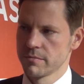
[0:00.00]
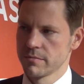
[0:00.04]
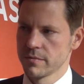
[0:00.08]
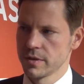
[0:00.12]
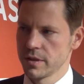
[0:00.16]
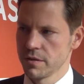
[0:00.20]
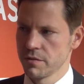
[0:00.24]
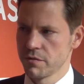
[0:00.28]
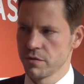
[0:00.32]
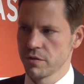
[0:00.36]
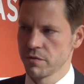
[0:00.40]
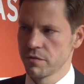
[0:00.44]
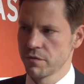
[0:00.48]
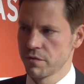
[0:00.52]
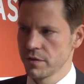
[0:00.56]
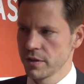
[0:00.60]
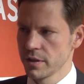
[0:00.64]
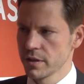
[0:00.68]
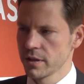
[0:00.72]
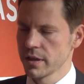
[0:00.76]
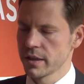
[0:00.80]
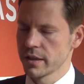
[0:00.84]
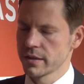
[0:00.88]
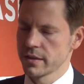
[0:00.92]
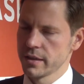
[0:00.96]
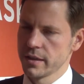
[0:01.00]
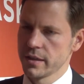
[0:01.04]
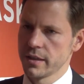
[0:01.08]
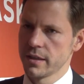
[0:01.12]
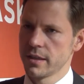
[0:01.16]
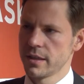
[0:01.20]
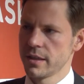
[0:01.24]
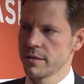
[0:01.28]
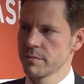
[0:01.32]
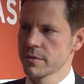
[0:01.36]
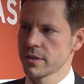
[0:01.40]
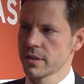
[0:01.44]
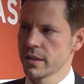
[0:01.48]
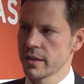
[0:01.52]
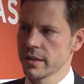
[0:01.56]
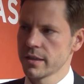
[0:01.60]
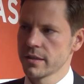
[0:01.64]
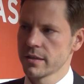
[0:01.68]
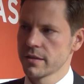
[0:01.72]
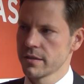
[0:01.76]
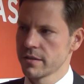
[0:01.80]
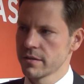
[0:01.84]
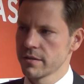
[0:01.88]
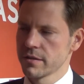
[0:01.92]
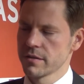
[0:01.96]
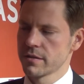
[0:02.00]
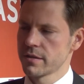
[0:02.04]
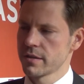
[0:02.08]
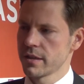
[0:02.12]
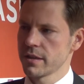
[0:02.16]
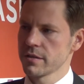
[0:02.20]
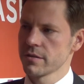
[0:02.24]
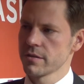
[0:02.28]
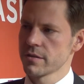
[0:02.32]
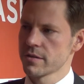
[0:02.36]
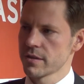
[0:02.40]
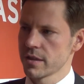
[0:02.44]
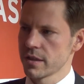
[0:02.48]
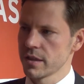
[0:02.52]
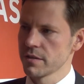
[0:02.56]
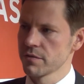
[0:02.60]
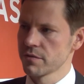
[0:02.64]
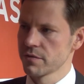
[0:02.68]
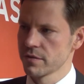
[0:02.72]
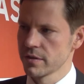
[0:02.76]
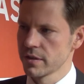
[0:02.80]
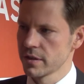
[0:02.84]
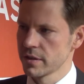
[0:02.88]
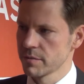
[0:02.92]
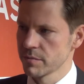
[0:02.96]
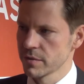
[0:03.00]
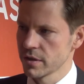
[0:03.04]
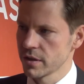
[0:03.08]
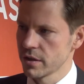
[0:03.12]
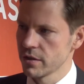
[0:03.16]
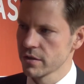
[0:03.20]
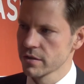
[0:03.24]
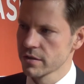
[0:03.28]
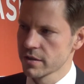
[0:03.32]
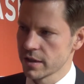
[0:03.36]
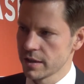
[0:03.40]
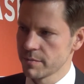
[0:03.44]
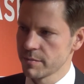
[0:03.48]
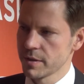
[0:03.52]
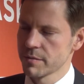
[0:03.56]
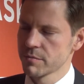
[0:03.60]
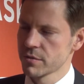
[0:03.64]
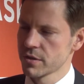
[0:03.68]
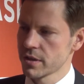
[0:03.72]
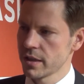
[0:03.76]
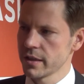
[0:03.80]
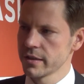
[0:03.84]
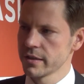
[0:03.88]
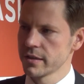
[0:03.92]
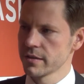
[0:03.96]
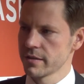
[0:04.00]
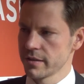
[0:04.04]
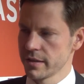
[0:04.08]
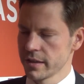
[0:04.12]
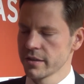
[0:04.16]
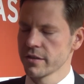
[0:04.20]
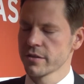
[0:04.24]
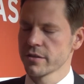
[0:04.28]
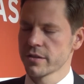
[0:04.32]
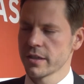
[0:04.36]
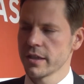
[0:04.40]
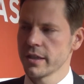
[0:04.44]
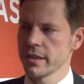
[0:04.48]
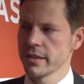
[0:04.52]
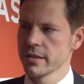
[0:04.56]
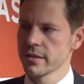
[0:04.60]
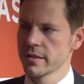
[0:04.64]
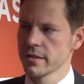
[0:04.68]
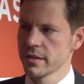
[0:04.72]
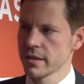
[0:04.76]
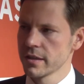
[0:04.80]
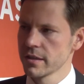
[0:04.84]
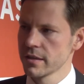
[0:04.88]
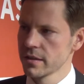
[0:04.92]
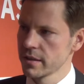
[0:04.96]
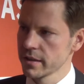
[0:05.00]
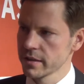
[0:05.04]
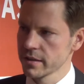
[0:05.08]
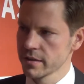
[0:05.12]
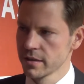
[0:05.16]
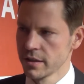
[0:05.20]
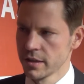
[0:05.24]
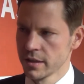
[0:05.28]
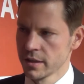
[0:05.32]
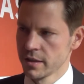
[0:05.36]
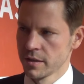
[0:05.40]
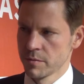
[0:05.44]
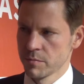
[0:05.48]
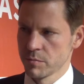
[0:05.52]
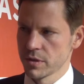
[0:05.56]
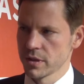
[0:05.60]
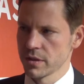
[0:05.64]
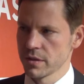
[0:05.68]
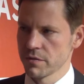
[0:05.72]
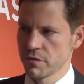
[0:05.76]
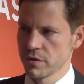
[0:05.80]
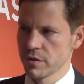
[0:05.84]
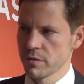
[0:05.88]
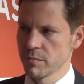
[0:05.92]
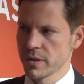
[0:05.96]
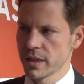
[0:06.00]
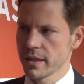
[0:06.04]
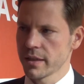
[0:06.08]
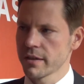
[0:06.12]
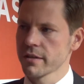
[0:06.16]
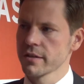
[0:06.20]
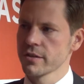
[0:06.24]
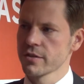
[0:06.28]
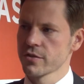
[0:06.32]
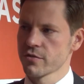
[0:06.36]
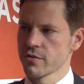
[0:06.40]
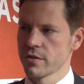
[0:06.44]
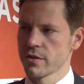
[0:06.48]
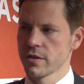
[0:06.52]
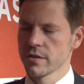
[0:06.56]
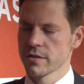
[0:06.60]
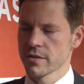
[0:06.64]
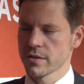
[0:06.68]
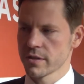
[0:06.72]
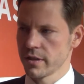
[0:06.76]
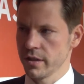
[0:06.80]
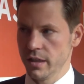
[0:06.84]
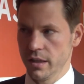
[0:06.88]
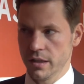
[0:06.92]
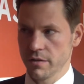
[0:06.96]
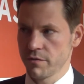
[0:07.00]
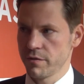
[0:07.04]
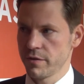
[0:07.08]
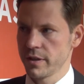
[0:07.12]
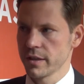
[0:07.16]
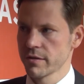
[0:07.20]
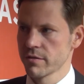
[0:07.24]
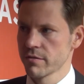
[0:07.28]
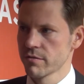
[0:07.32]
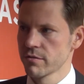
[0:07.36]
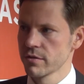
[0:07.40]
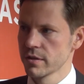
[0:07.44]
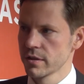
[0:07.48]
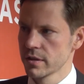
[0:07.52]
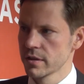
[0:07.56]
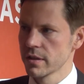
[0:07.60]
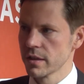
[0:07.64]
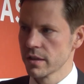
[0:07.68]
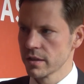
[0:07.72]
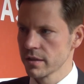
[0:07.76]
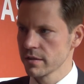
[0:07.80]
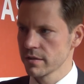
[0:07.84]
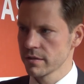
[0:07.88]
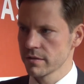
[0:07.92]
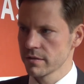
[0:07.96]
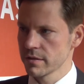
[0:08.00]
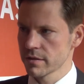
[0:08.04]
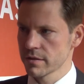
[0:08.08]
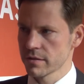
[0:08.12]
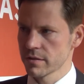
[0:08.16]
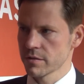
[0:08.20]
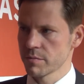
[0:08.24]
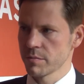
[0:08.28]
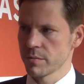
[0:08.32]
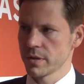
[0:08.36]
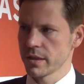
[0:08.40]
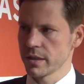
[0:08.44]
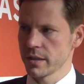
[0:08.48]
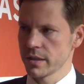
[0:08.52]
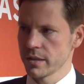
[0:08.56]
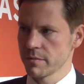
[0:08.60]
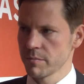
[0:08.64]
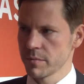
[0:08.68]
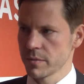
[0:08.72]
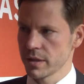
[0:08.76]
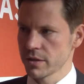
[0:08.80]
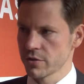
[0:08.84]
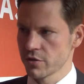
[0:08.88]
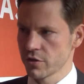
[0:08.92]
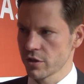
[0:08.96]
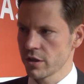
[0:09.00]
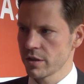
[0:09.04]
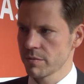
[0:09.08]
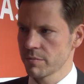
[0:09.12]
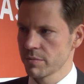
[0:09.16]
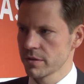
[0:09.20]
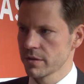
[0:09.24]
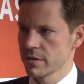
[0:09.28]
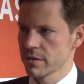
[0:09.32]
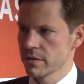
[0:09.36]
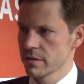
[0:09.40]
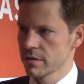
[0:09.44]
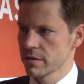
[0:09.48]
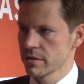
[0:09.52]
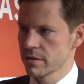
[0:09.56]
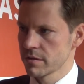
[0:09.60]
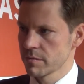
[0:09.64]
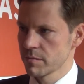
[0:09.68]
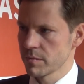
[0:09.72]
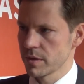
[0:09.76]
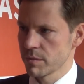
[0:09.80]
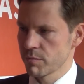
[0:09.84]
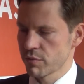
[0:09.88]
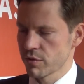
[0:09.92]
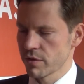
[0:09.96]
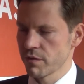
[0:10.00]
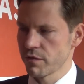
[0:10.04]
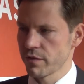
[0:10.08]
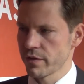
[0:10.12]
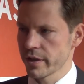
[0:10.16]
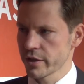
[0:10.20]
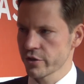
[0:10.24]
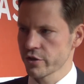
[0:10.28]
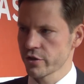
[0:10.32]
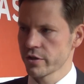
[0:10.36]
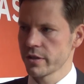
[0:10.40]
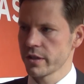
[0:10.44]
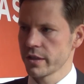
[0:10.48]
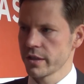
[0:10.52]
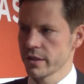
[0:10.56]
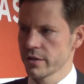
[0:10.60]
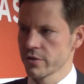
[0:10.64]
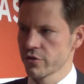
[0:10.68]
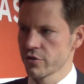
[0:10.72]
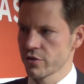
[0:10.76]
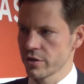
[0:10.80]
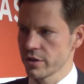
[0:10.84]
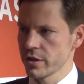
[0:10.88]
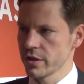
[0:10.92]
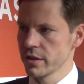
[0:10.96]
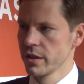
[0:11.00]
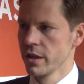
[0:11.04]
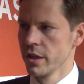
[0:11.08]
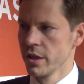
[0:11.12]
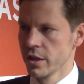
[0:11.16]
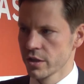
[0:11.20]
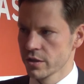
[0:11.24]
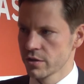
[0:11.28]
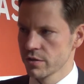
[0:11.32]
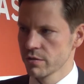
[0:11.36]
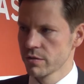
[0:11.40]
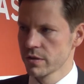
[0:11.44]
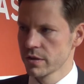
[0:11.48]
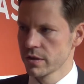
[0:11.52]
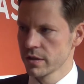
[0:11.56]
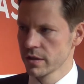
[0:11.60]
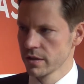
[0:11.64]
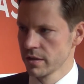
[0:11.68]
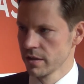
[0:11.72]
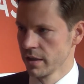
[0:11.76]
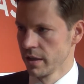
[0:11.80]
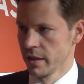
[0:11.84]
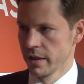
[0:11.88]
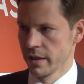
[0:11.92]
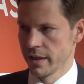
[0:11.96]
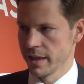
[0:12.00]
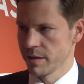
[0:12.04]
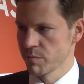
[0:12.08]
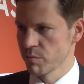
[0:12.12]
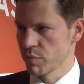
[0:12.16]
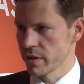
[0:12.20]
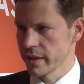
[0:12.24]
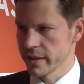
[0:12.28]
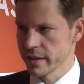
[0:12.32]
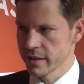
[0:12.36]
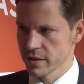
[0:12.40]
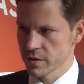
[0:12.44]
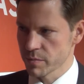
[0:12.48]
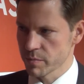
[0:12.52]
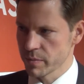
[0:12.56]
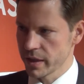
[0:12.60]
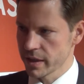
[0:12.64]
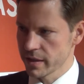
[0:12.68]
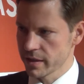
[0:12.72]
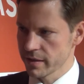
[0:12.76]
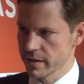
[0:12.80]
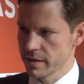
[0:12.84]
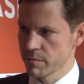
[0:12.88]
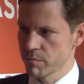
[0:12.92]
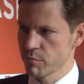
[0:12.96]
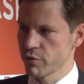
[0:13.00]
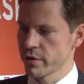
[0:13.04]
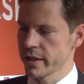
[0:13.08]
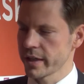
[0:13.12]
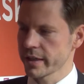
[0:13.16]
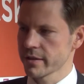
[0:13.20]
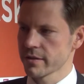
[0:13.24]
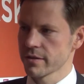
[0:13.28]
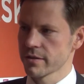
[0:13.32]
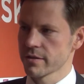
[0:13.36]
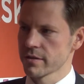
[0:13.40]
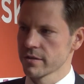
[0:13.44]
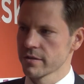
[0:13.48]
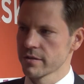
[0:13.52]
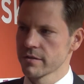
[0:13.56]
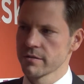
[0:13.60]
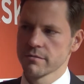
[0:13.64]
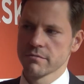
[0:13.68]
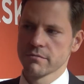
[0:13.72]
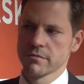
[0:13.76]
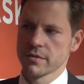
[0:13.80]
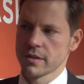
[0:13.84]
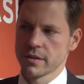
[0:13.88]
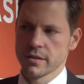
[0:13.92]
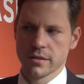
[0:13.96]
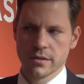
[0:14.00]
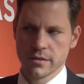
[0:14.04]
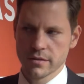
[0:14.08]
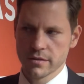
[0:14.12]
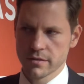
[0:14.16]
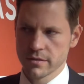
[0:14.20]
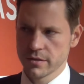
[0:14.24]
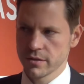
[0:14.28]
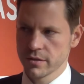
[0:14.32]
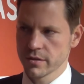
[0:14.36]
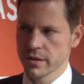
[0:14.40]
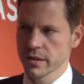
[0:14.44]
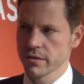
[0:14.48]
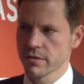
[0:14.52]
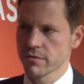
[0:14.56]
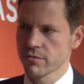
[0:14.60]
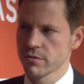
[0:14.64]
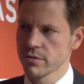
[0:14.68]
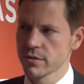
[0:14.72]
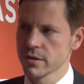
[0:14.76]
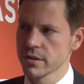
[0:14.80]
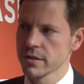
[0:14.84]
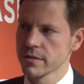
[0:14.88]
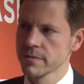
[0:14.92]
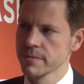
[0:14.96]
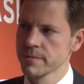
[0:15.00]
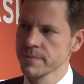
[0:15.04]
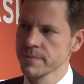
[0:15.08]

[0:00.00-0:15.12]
If you feel like I'm tired and you tell yourself the whole time I'm tired, then you're tired. But if you're mentally strong and say I'll fight through it, this is my job, this is my profession, I enjoy doing it, and playing is better than practicing, you get through it.